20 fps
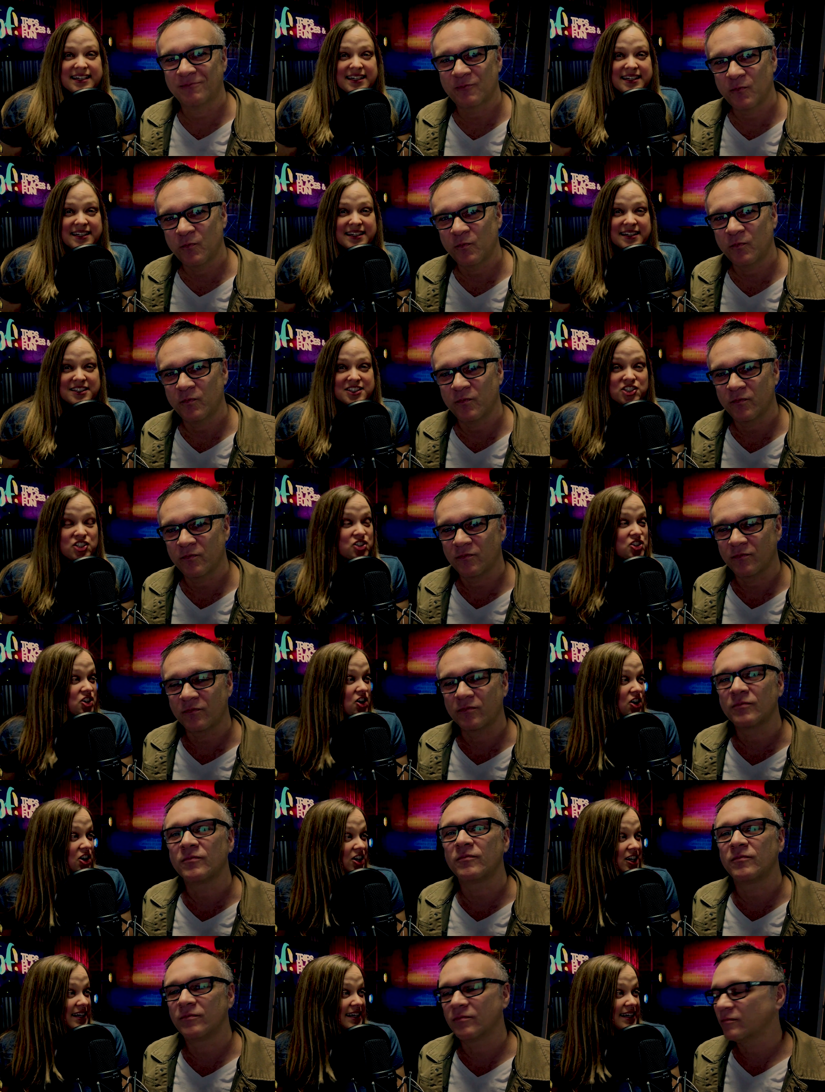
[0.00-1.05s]
Speaker 1: getting
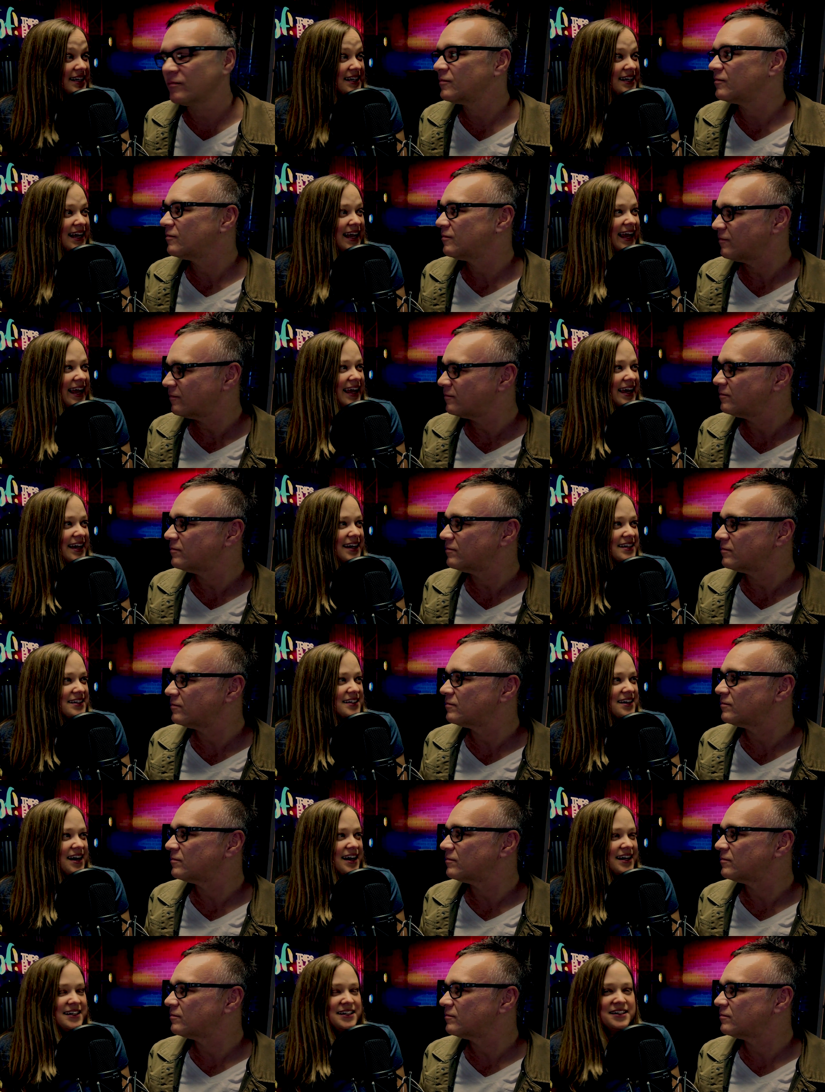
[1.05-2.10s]
started,
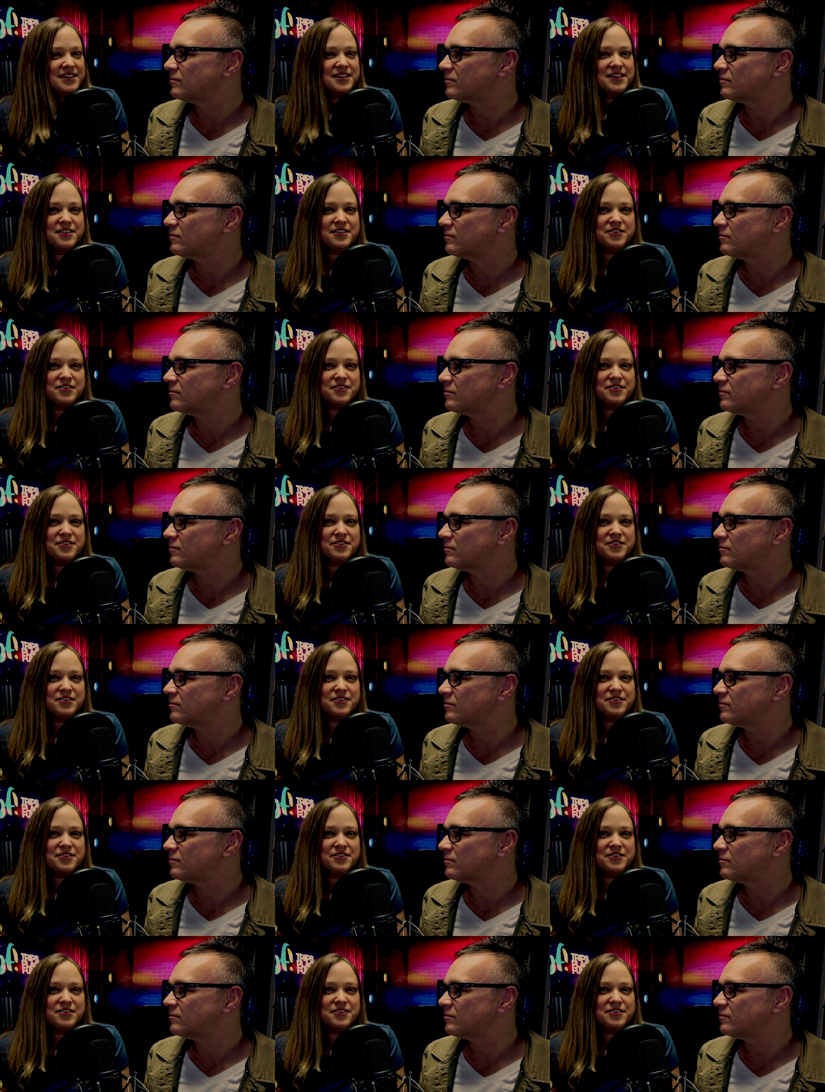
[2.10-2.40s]
and kind